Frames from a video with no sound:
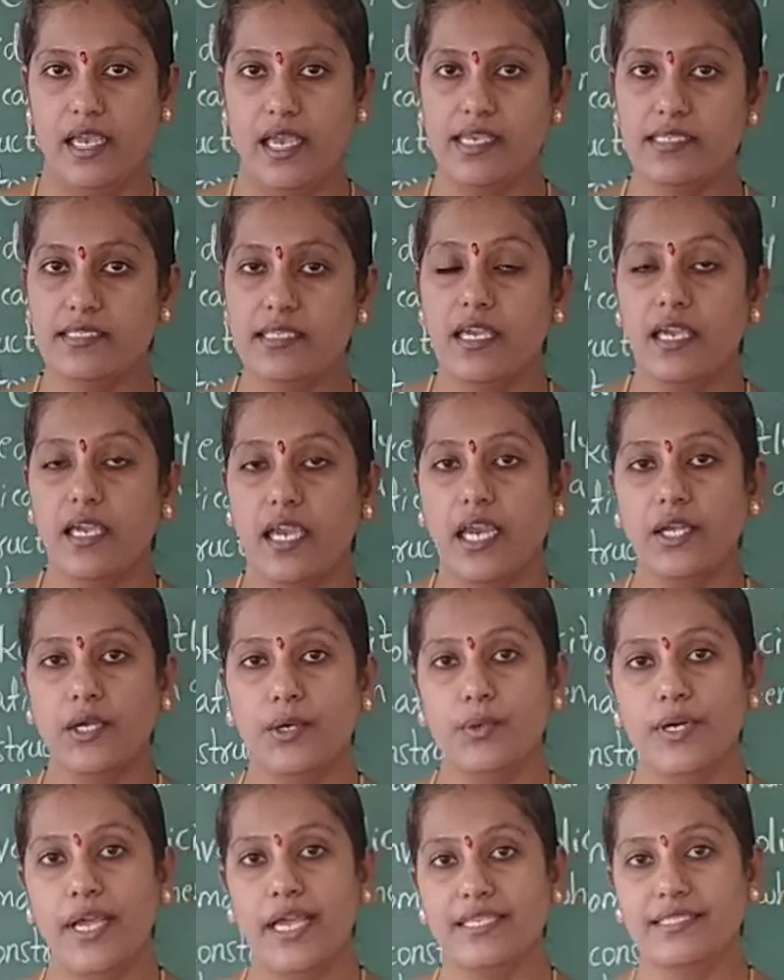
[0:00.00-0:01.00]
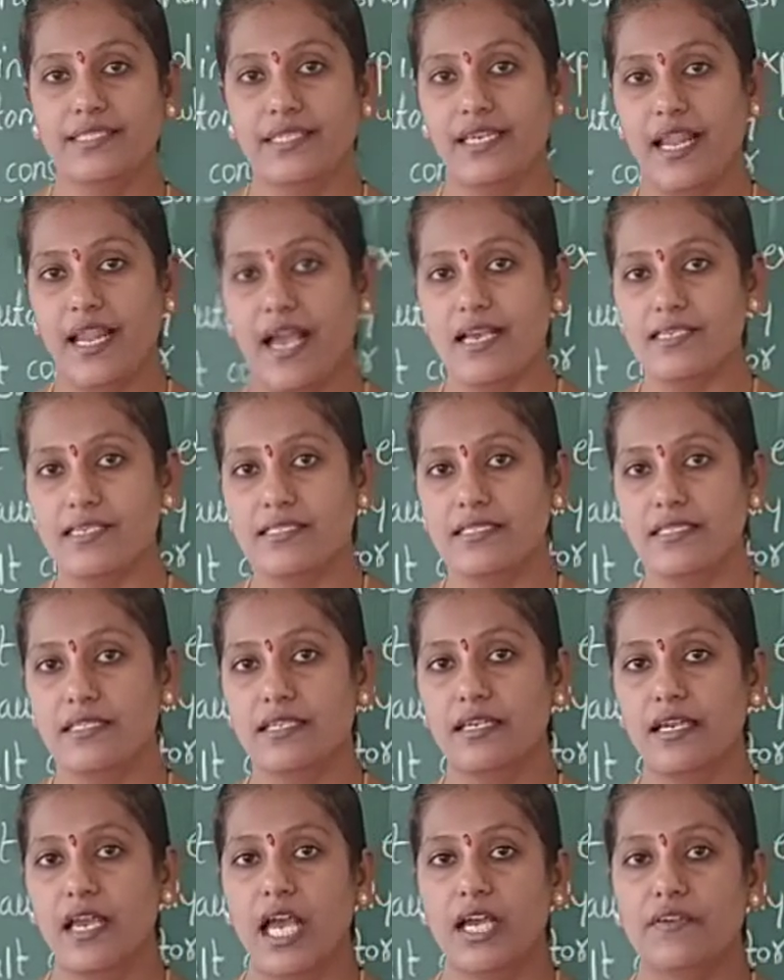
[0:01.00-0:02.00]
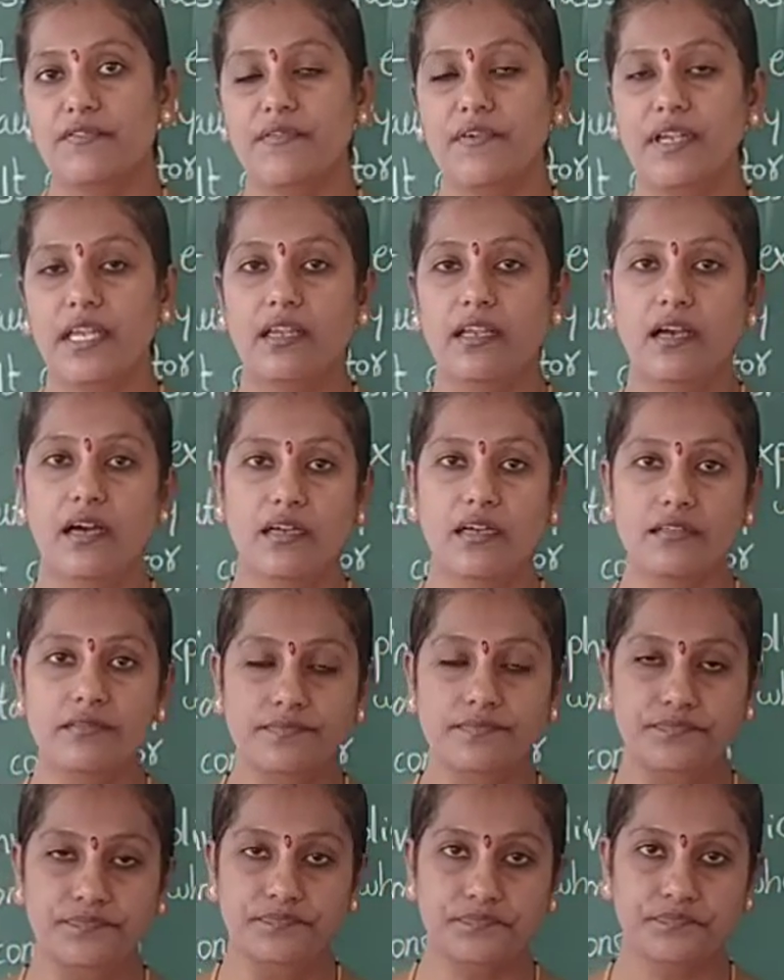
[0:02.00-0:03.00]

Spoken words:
Yes, in today's class we will learn